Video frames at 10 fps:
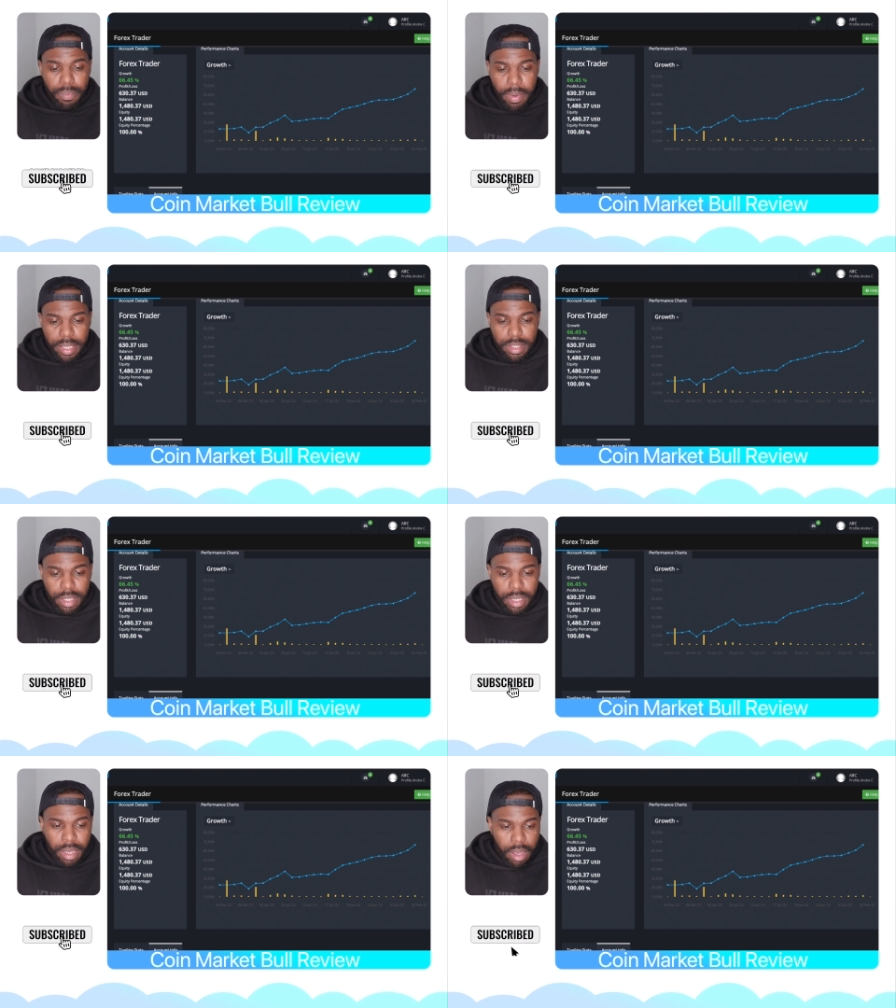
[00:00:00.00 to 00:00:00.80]

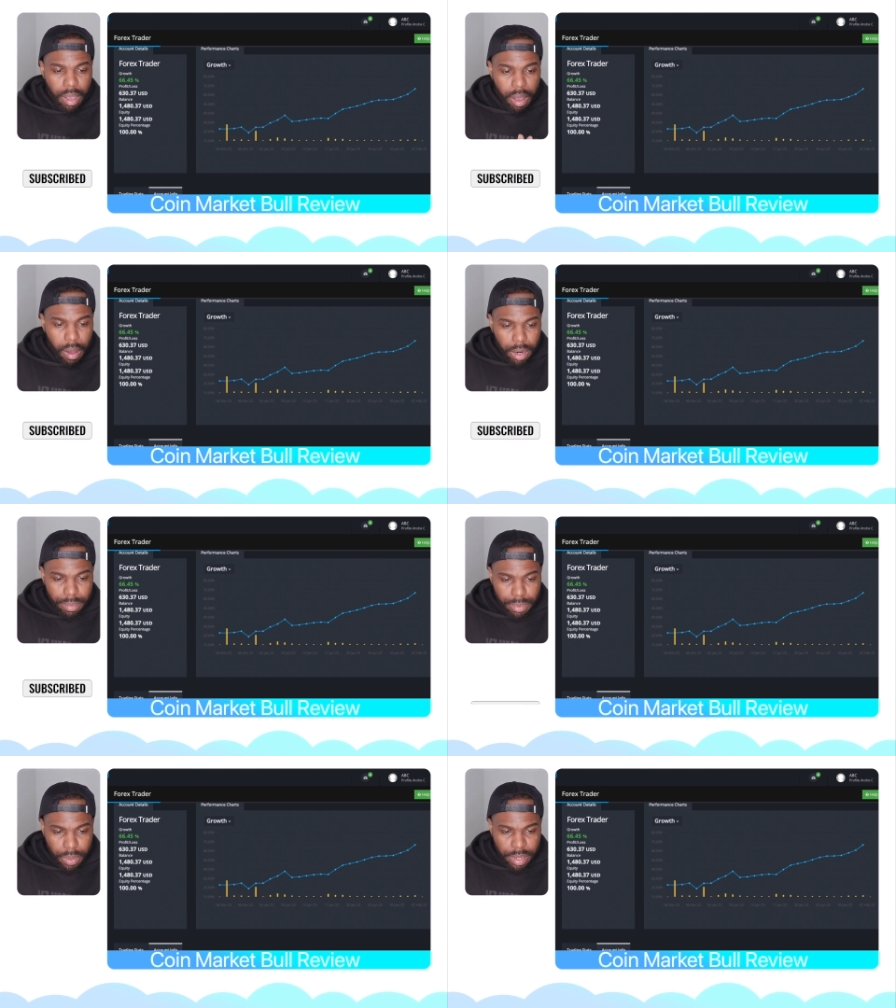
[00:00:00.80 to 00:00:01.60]
basically, all
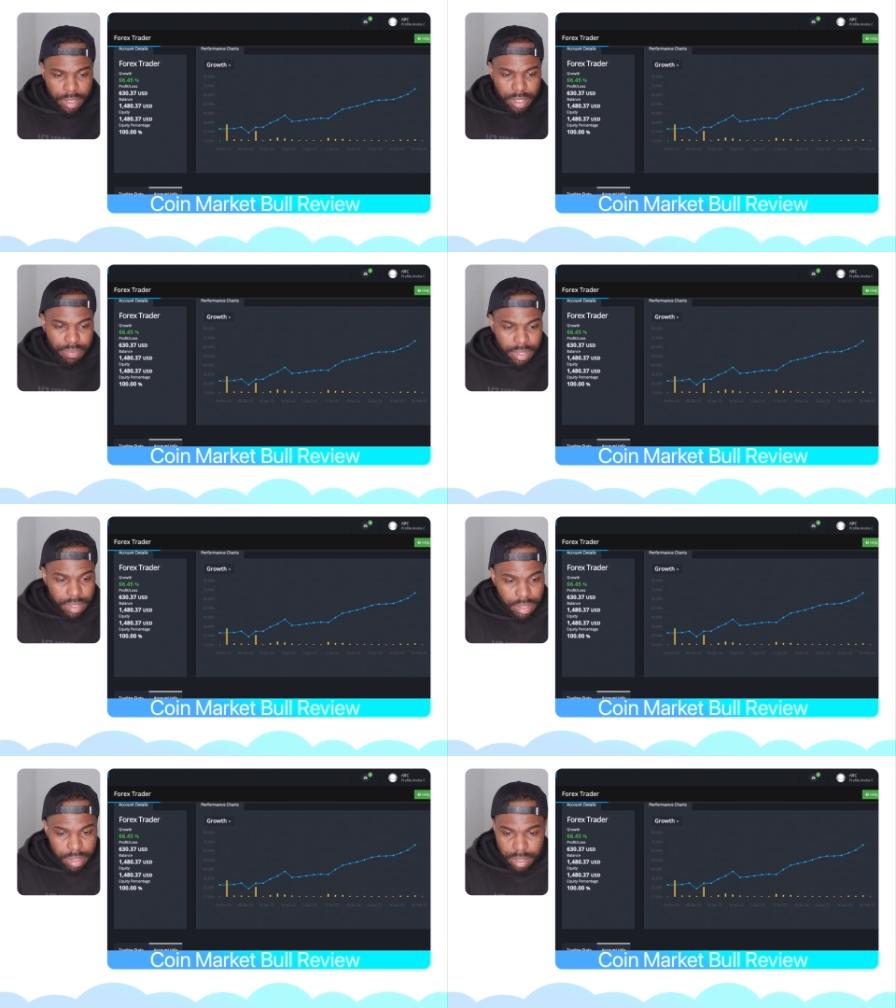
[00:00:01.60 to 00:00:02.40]
I'm doing is I'm,
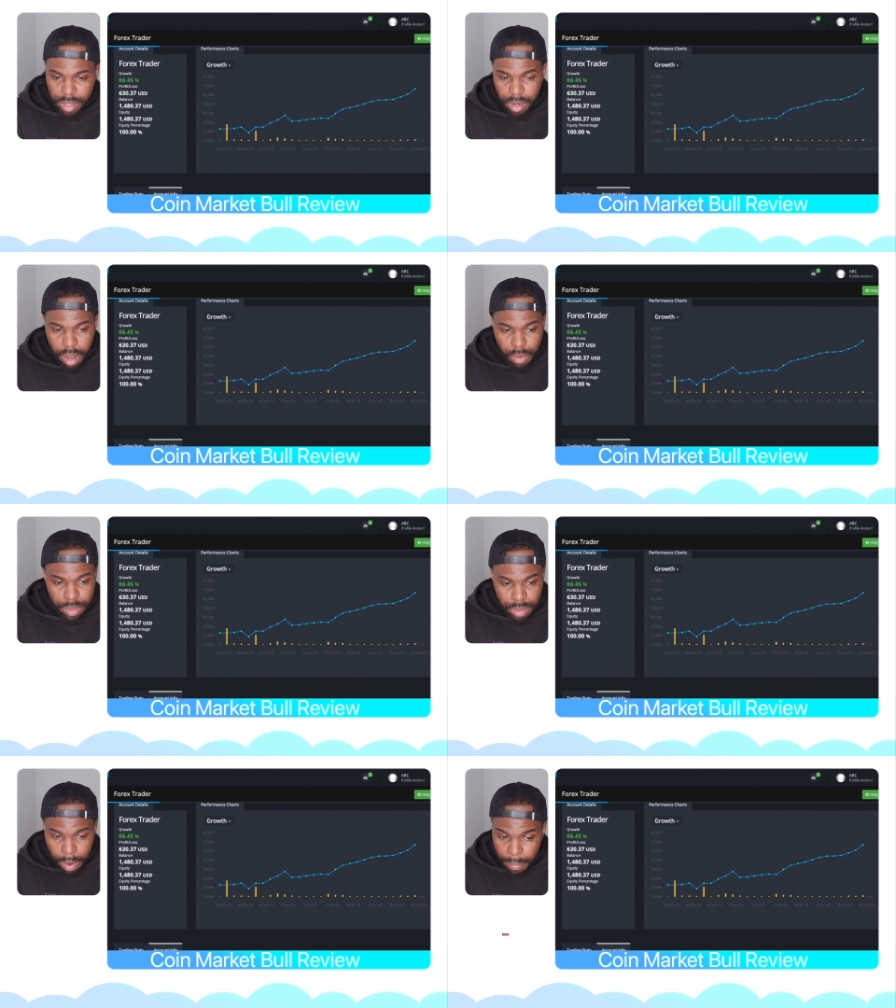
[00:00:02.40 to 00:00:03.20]
you know, I was
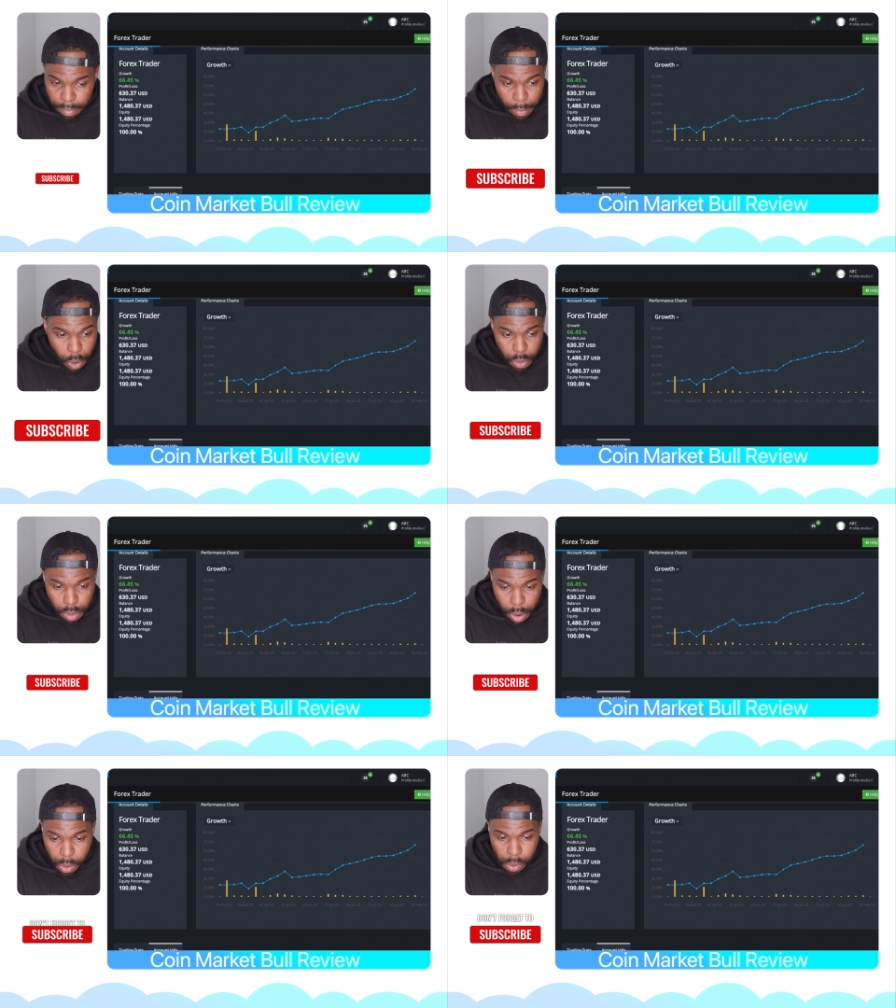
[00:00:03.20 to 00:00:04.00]
my, my whole
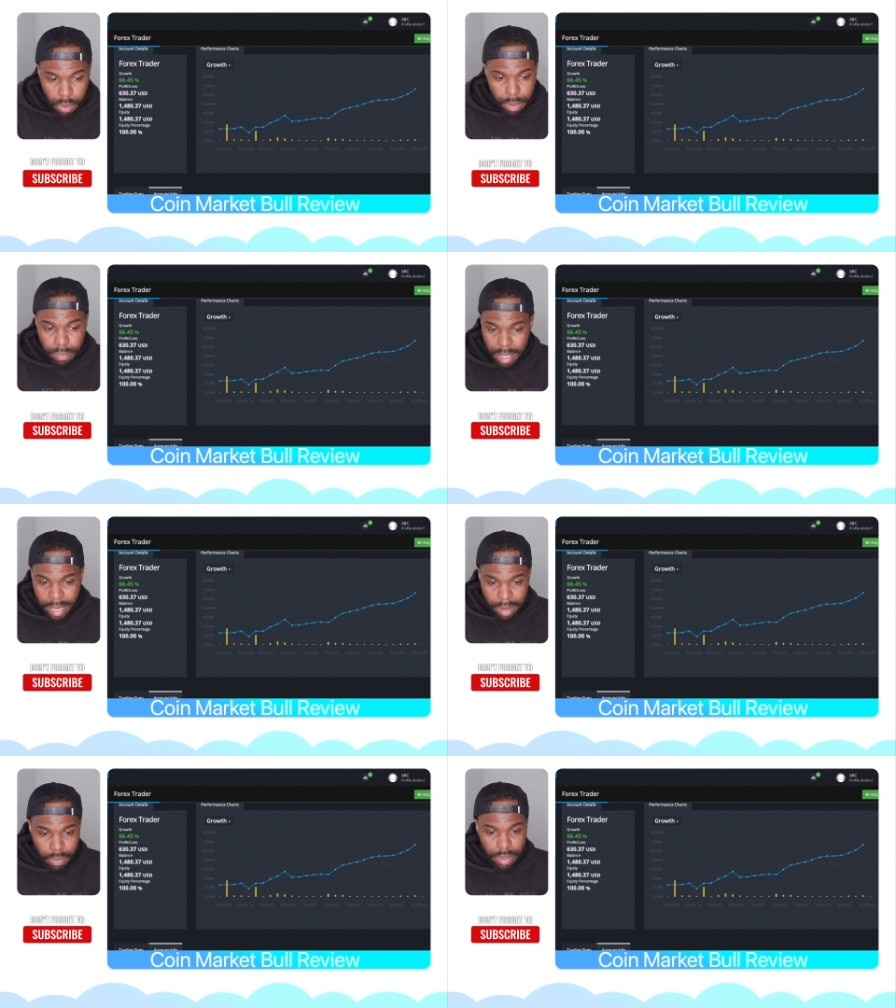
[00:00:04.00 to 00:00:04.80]
goal and
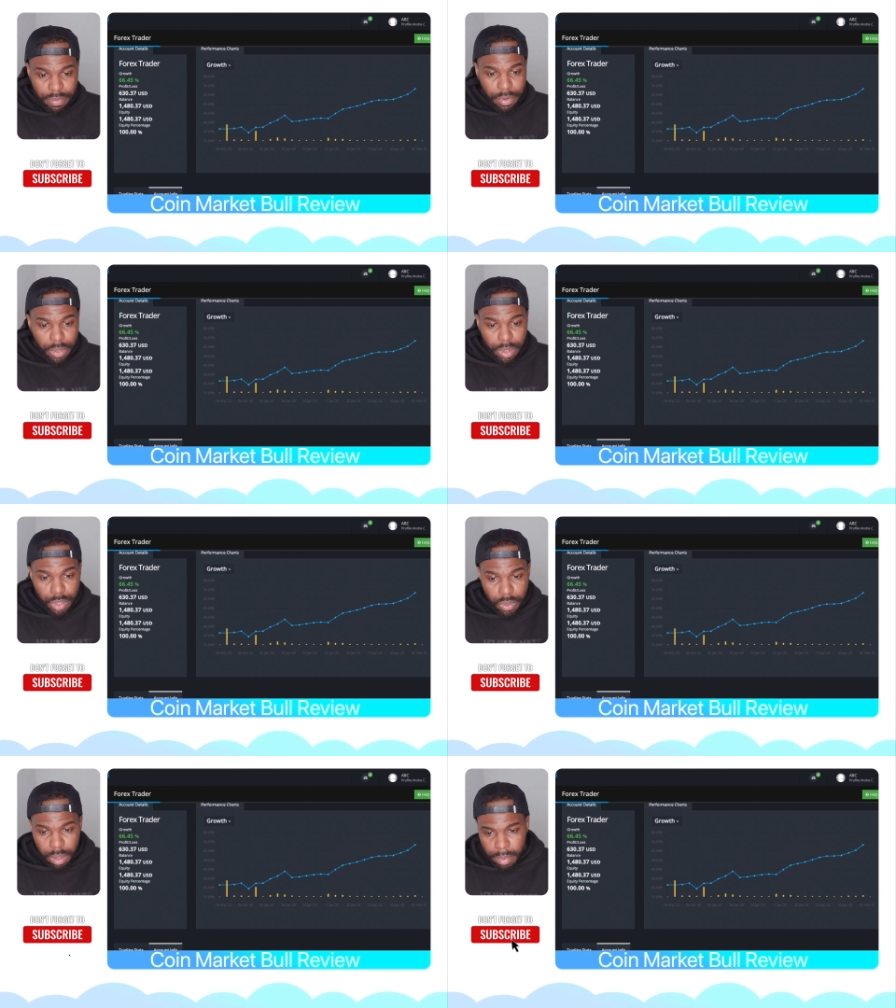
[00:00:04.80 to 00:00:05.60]
plan was for you to
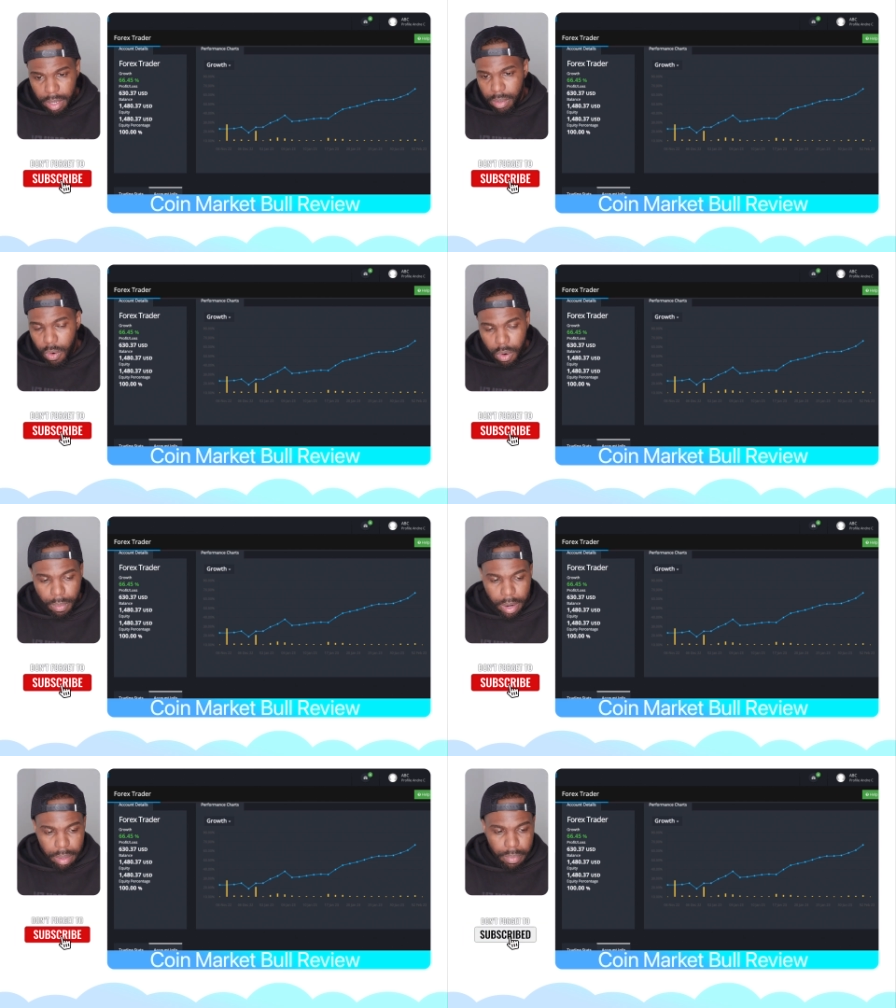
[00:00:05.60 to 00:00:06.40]
join me in Coin
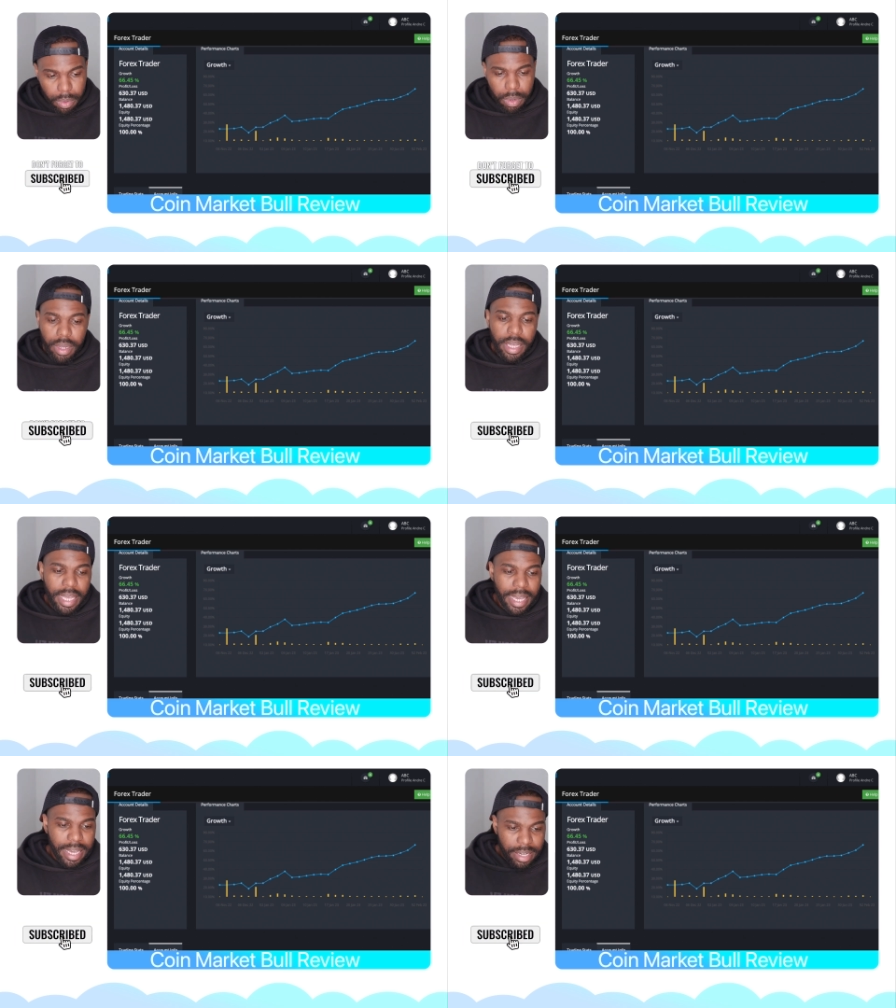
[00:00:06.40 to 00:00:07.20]
Market Bull
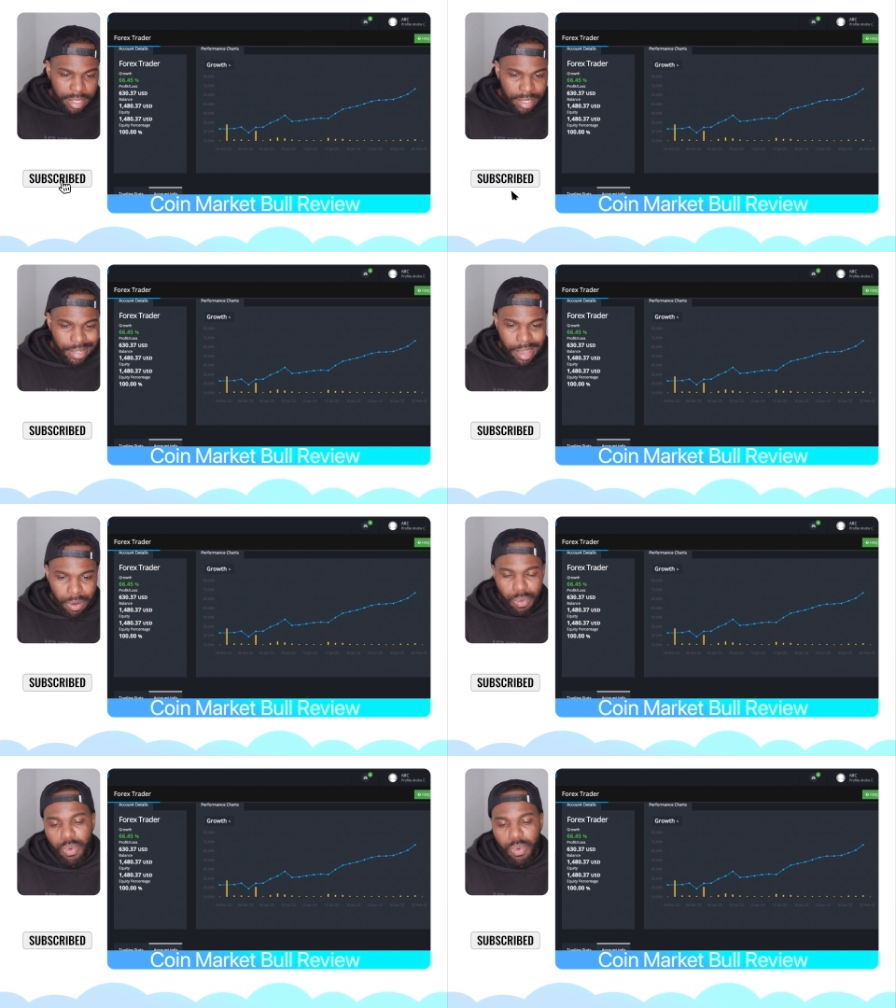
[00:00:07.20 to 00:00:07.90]
and get the discount,